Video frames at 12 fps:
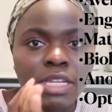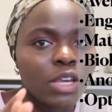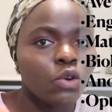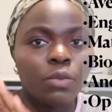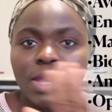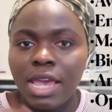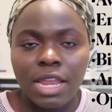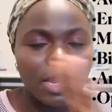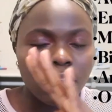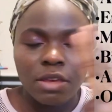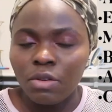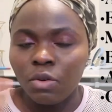It could be
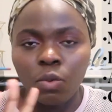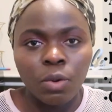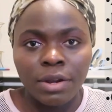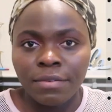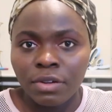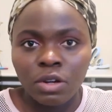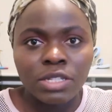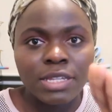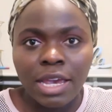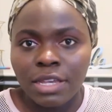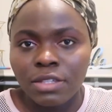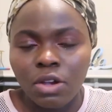any whatever
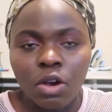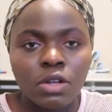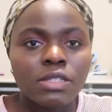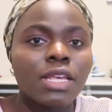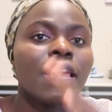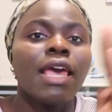science course.